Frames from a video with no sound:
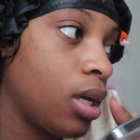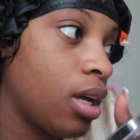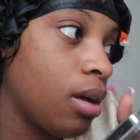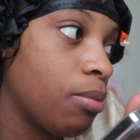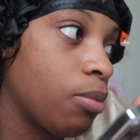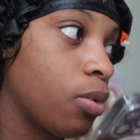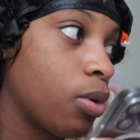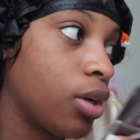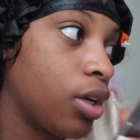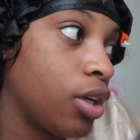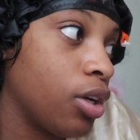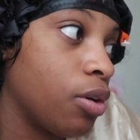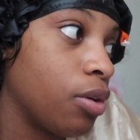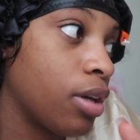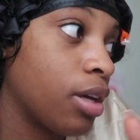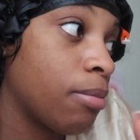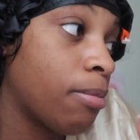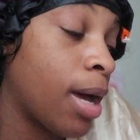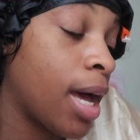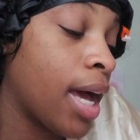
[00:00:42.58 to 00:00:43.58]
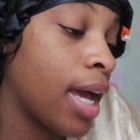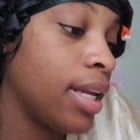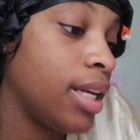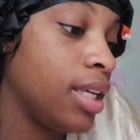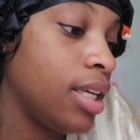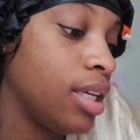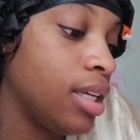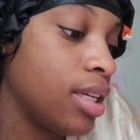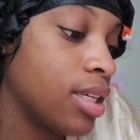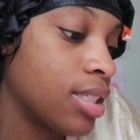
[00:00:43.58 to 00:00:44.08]
I'm gonna go get my
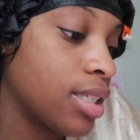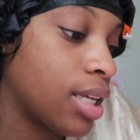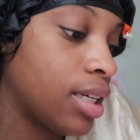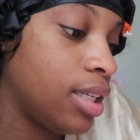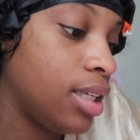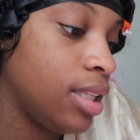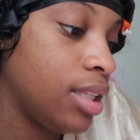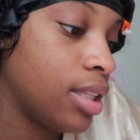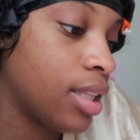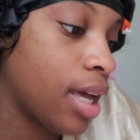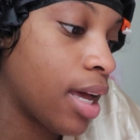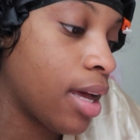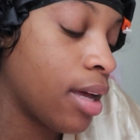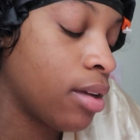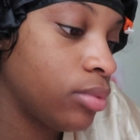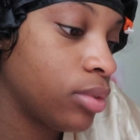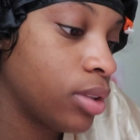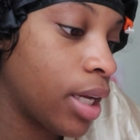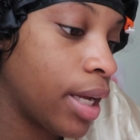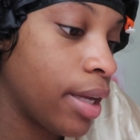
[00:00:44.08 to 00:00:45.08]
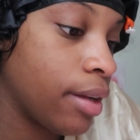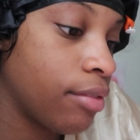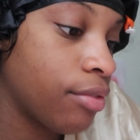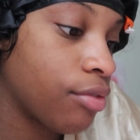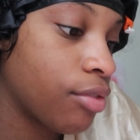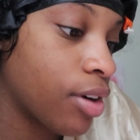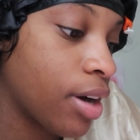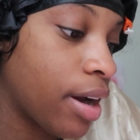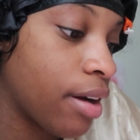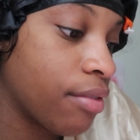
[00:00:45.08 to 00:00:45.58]
ID because I need that, like,
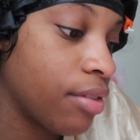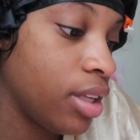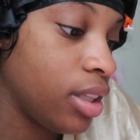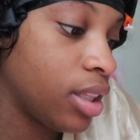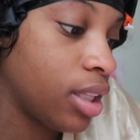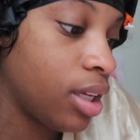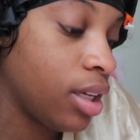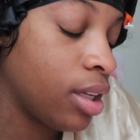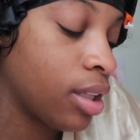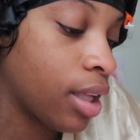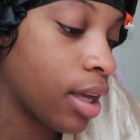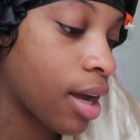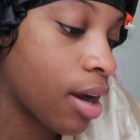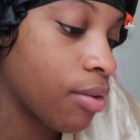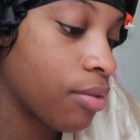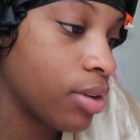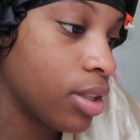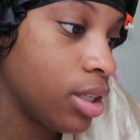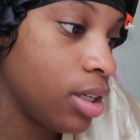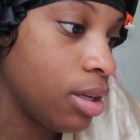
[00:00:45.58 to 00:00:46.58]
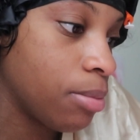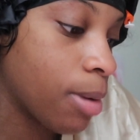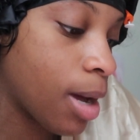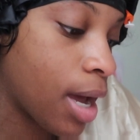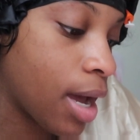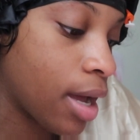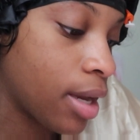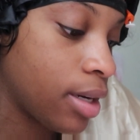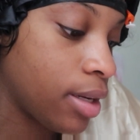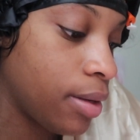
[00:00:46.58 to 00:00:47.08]
for everything. Like, I really need
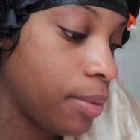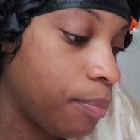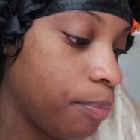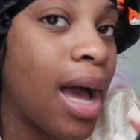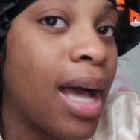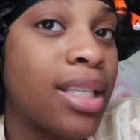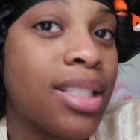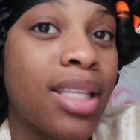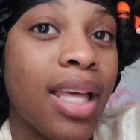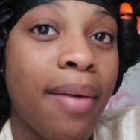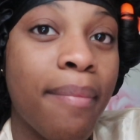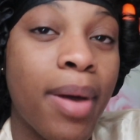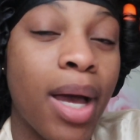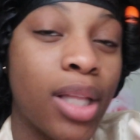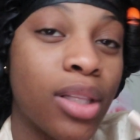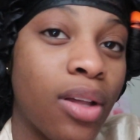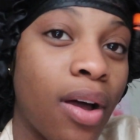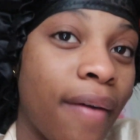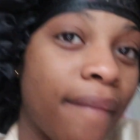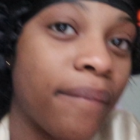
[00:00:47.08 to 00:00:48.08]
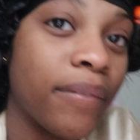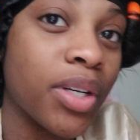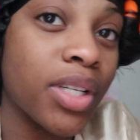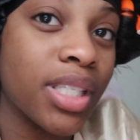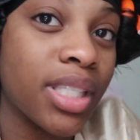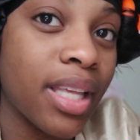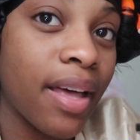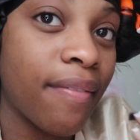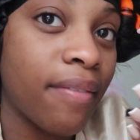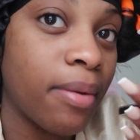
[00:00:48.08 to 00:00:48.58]
my ID. I set my alarm for
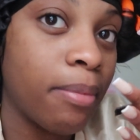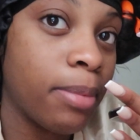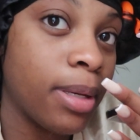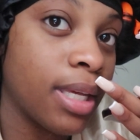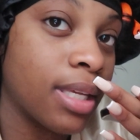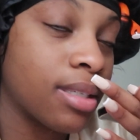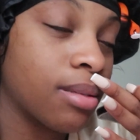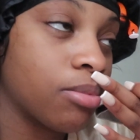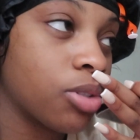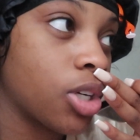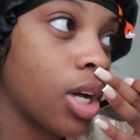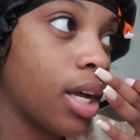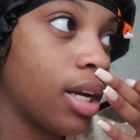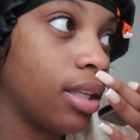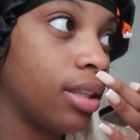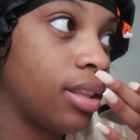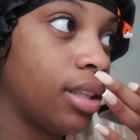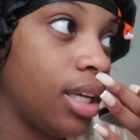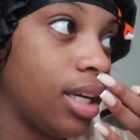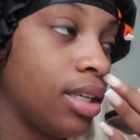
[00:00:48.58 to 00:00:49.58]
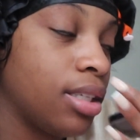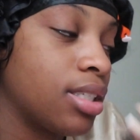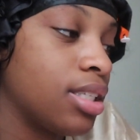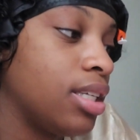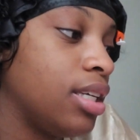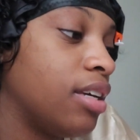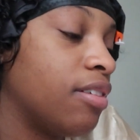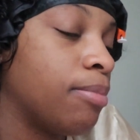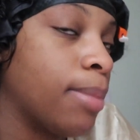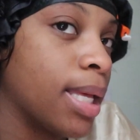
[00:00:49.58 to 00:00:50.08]
7 because I'm trying to think
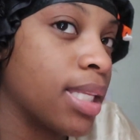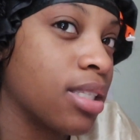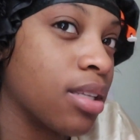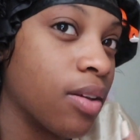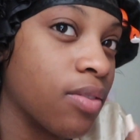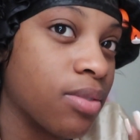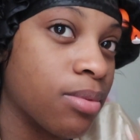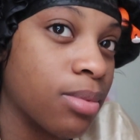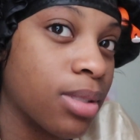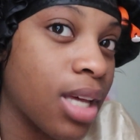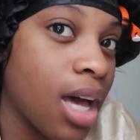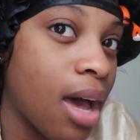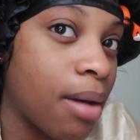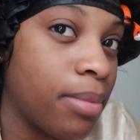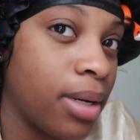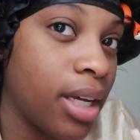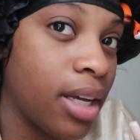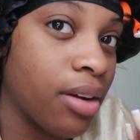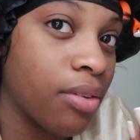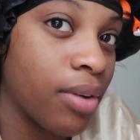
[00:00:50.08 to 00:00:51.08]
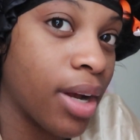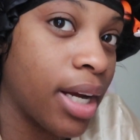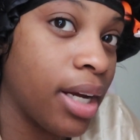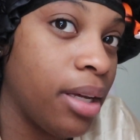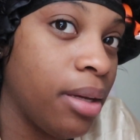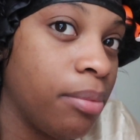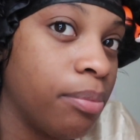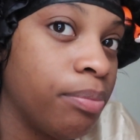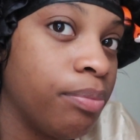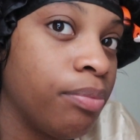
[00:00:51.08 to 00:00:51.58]
to give myself some time to get
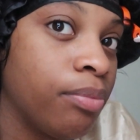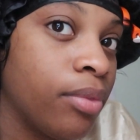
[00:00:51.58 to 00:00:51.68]
ready.